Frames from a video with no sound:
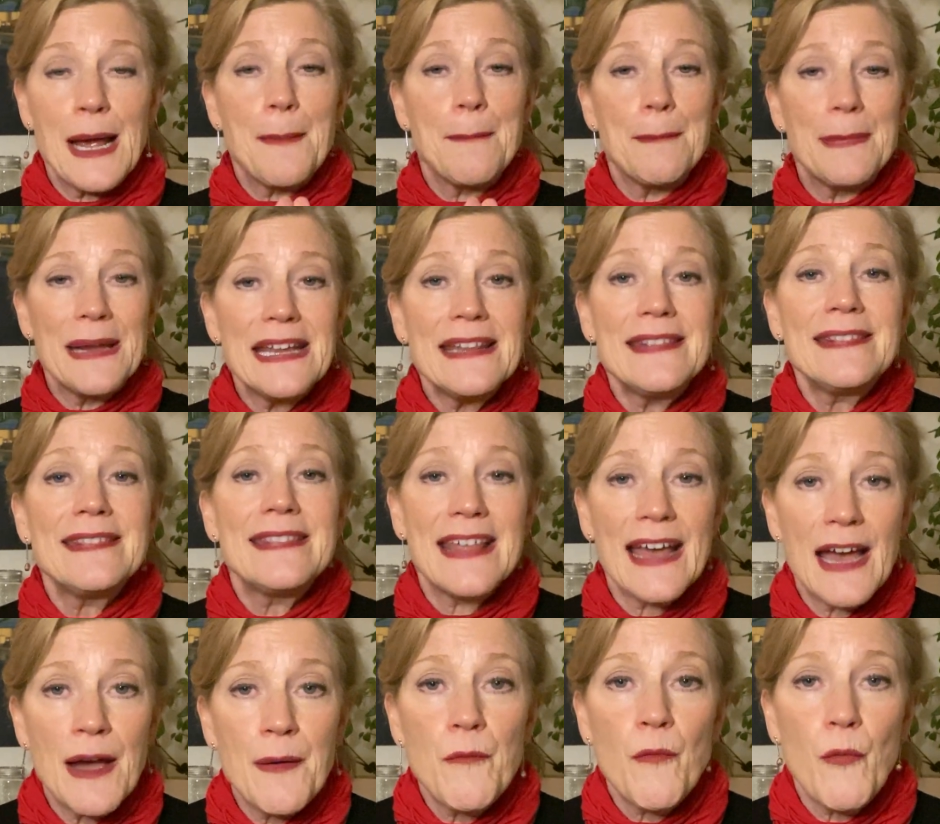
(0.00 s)
Meet
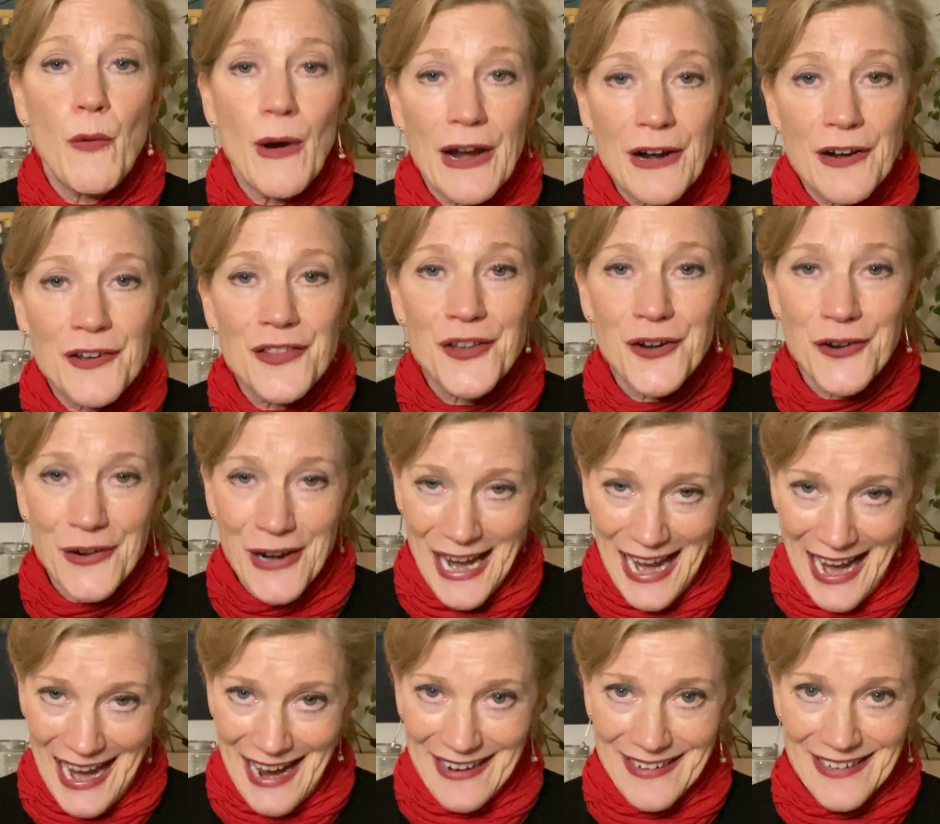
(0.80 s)
them where they're
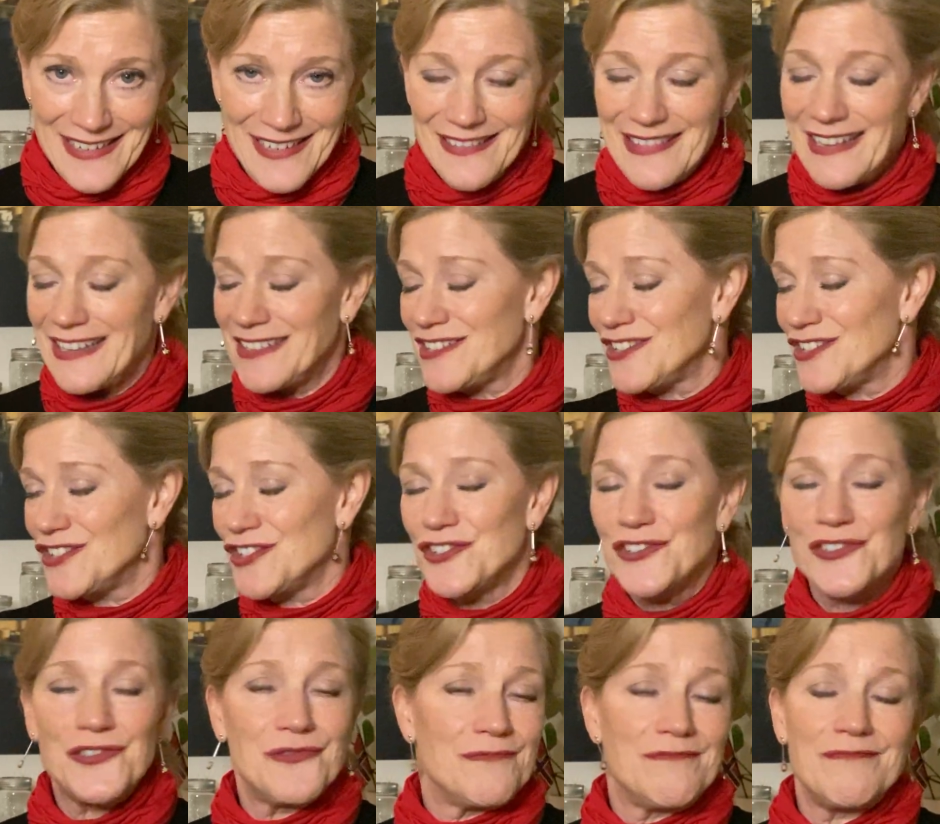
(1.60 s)
at. That's
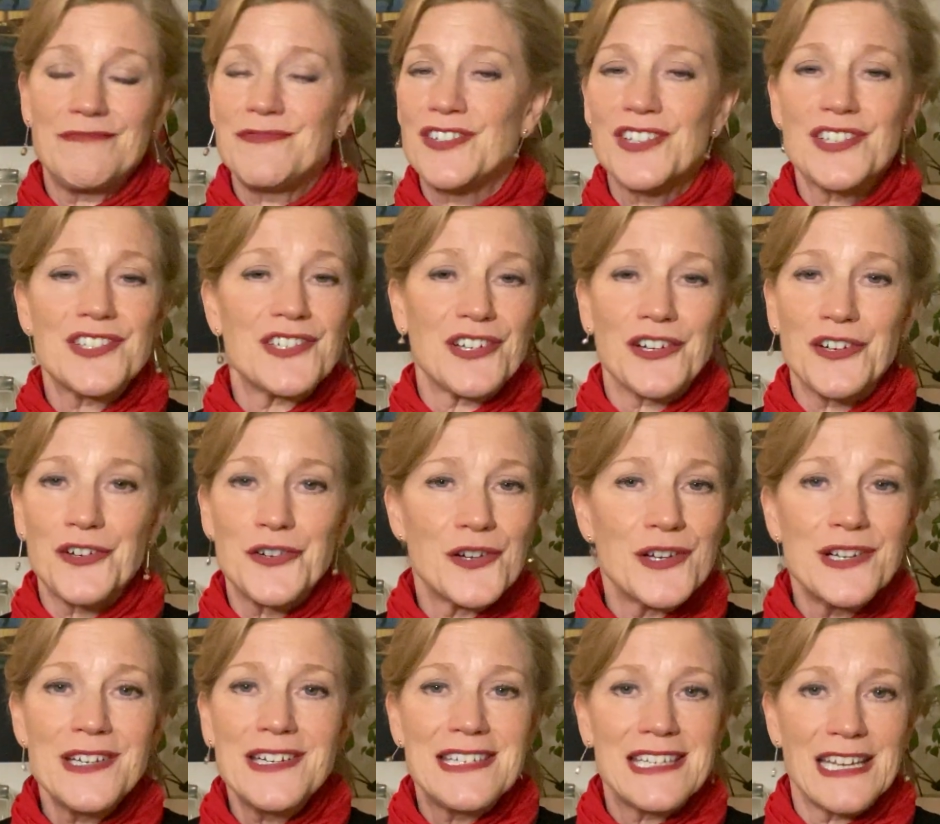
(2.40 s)
just a
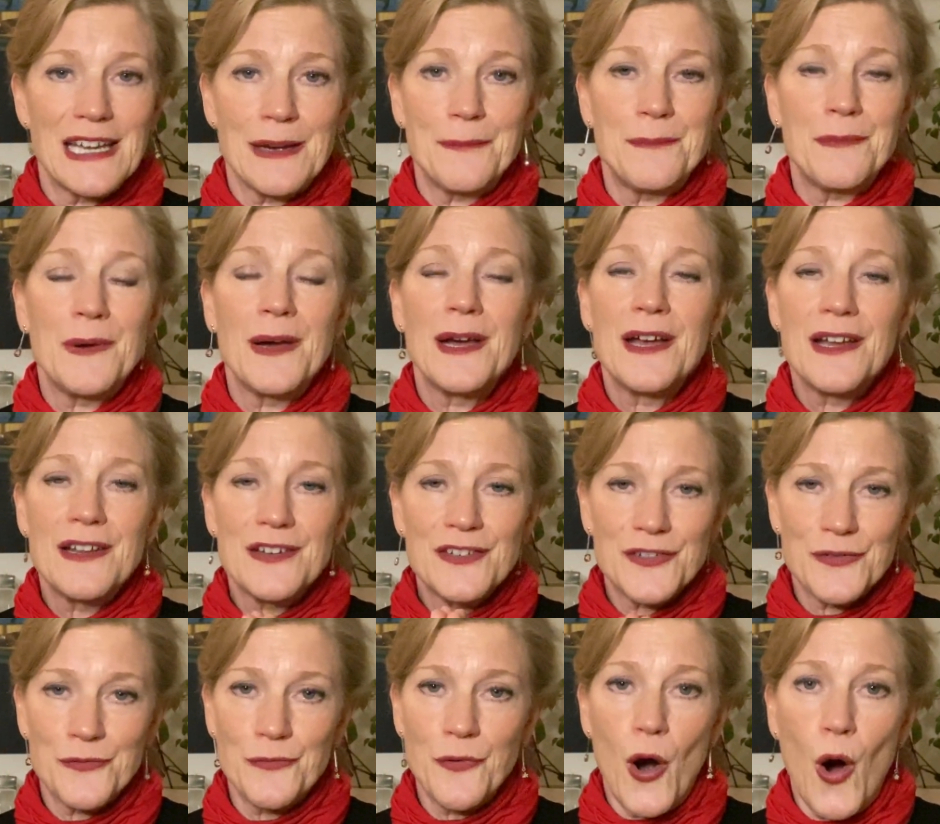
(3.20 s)
good tip
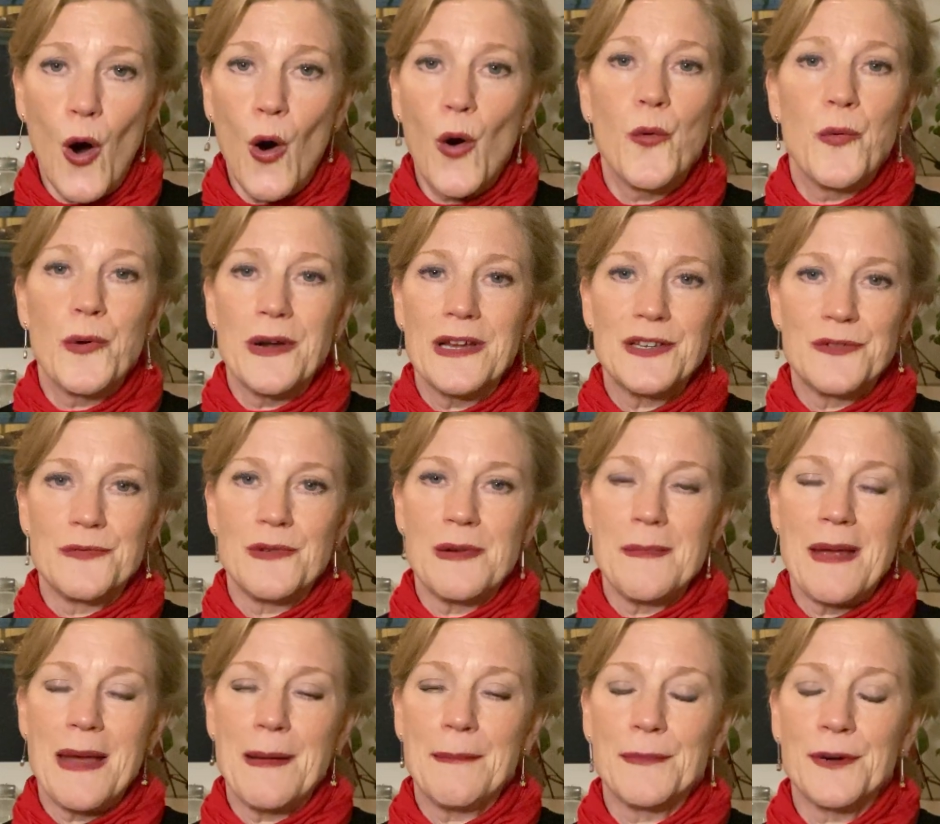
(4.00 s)
to always
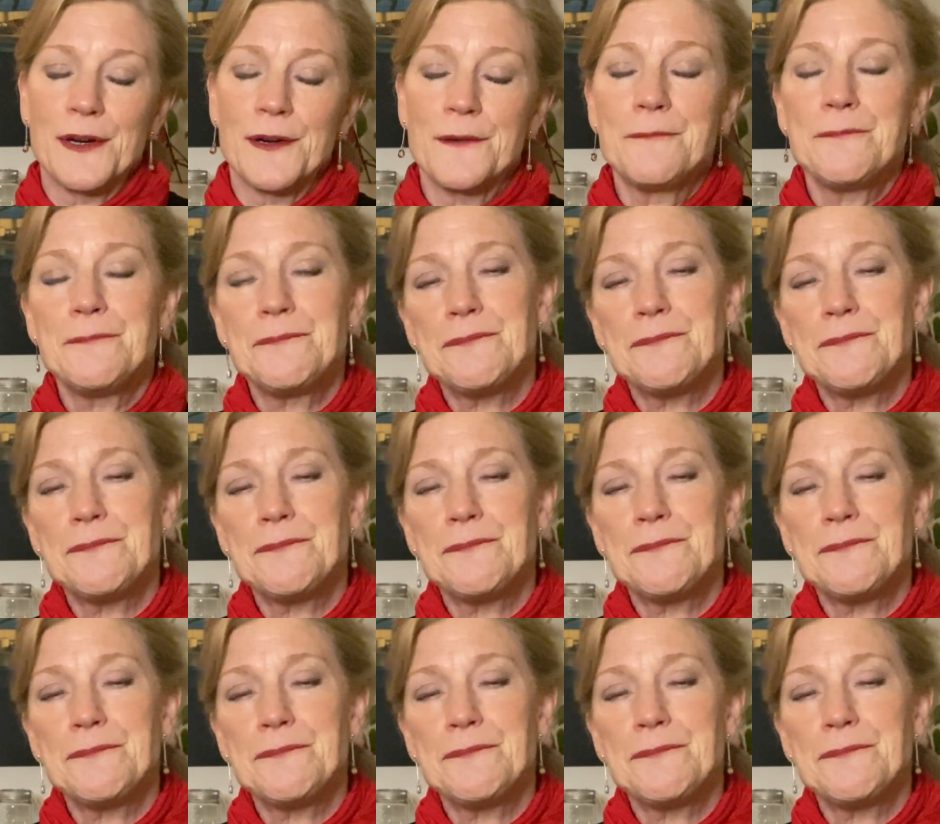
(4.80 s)
remember.